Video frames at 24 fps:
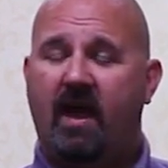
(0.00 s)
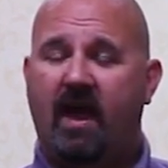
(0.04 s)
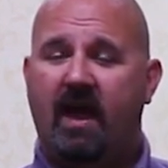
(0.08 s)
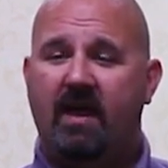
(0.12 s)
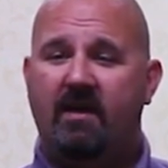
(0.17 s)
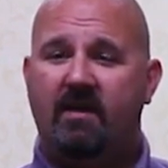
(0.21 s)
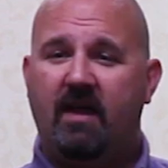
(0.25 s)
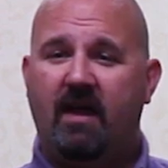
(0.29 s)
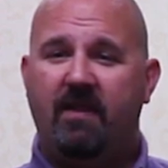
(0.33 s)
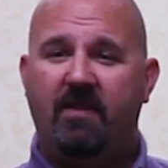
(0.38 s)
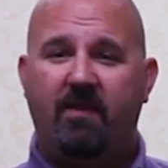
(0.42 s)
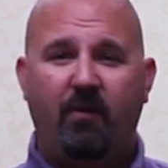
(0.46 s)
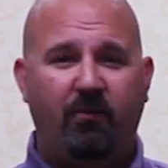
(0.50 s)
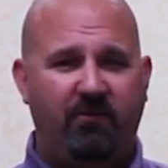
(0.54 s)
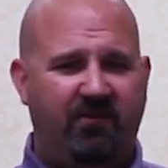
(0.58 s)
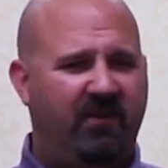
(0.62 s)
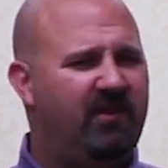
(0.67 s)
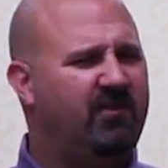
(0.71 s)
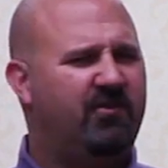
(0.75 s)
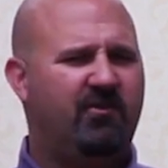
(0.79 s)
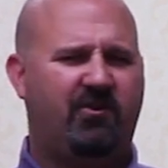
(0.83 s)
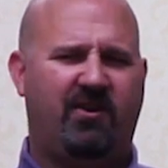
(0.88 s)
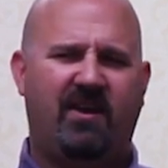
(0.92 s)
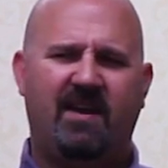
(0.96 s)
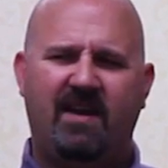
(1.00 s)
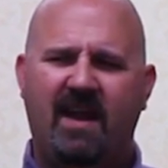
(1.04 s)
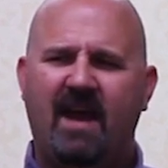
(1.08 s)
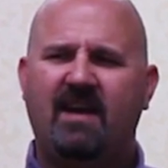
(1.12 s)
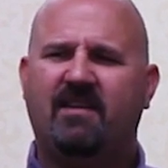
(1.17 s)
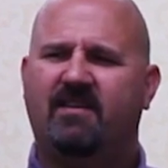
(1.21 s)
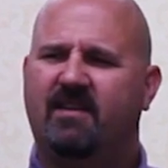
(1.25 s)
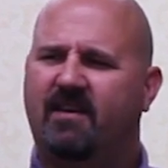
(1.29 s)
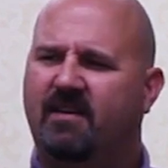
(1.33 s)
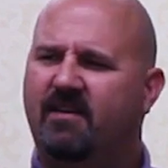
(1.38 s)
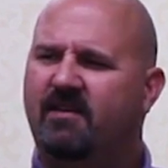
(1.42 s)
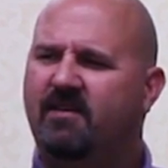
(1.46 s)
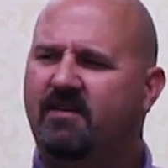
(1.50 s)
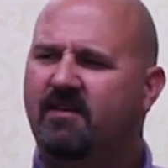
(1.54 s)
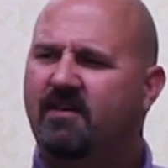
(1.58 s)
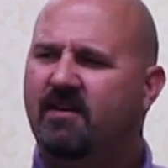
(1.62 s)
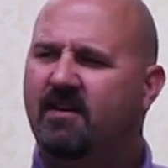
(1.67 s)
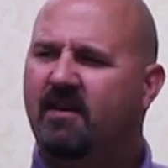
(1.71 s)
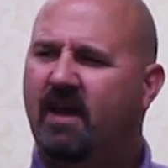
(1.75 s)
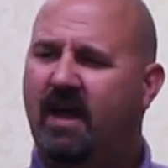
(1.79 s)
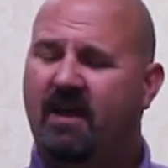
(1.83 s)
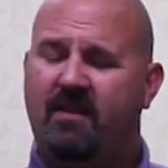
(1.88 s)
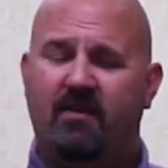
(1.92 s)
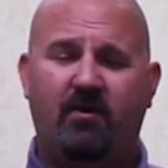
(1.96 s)
And those things are connected.
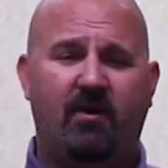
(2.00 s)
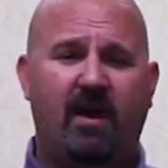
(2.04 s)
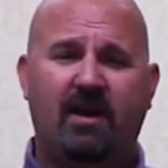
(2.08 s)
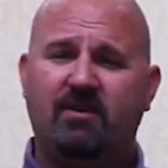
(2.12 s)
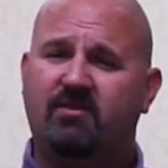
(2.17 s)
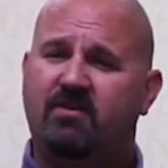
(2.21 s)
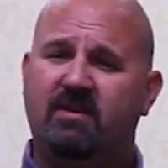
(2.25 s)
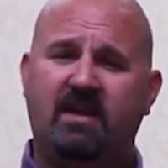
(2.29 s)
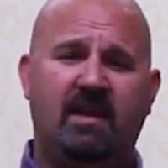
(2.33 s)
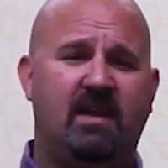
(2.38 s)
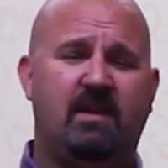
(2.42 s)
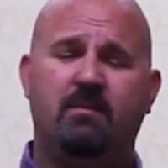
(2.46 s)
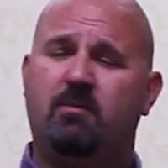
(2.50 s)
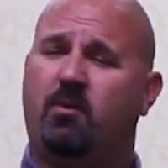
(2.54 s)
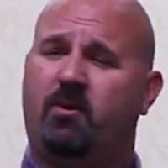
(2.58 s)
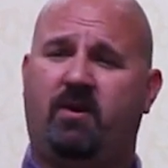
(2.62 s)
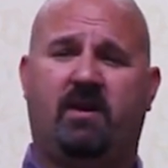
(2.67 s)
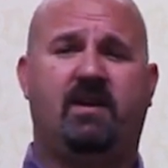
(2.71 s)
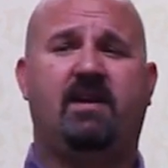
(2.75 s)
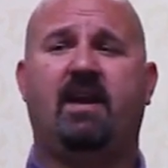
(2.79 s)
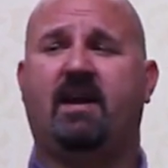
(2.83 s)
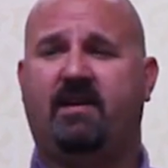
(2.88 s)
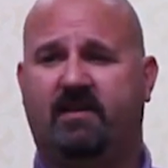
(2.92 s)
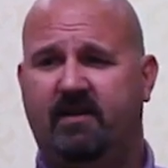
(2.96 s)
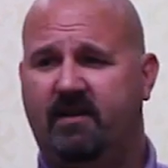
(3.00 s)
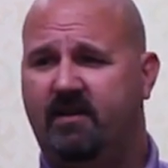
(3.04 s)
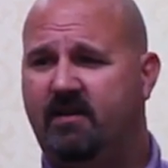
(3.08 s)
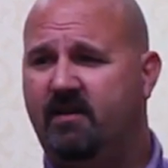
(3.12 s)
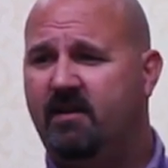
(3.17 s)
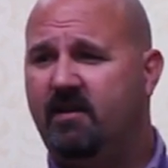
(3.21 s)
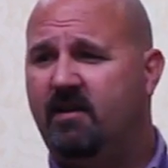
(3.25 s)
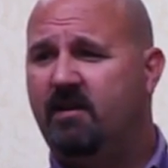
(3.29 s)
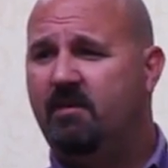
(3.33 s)
And they're actually getting more connected.